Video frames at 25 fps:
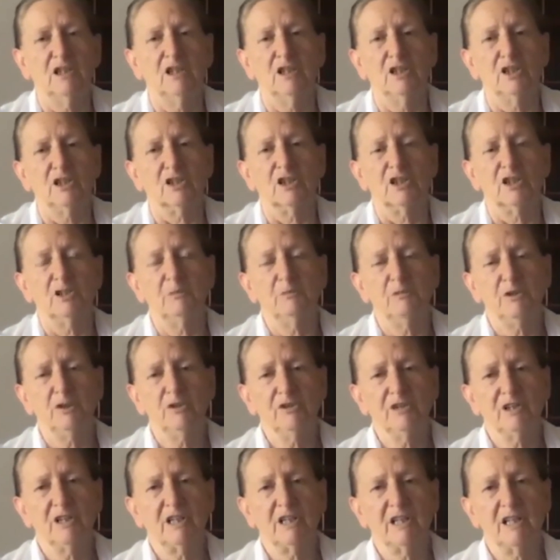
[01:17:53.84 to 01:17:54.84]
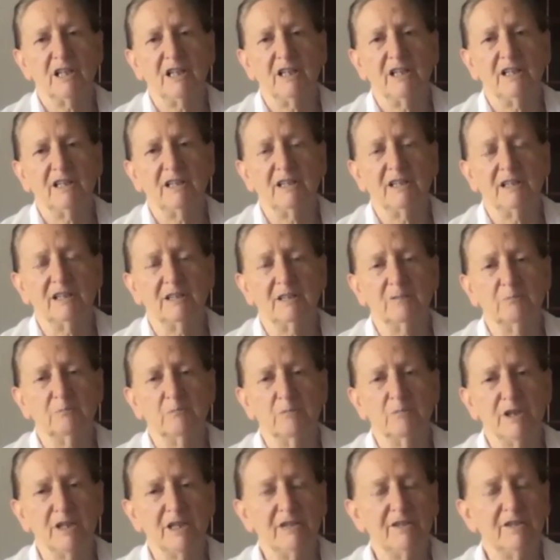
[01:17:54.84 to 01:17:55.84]
communicating,
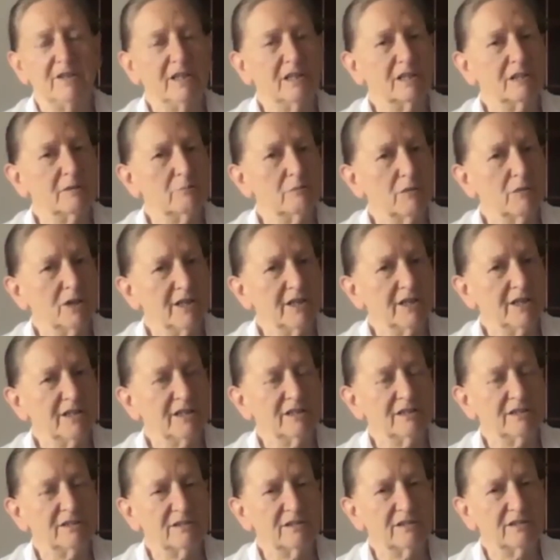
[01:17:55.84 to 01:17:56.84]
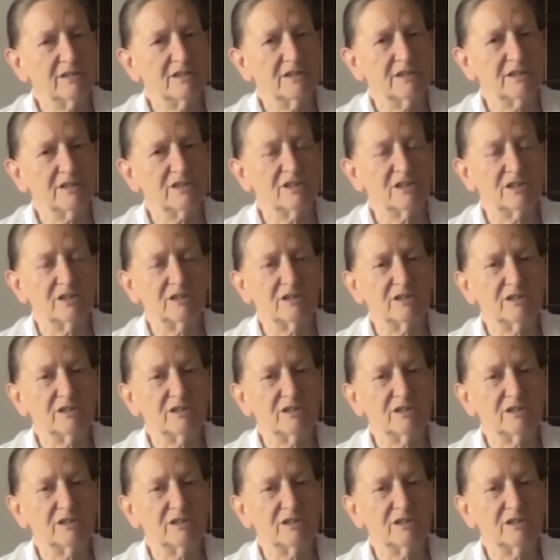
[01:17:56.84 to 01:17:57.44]
bearing in mind that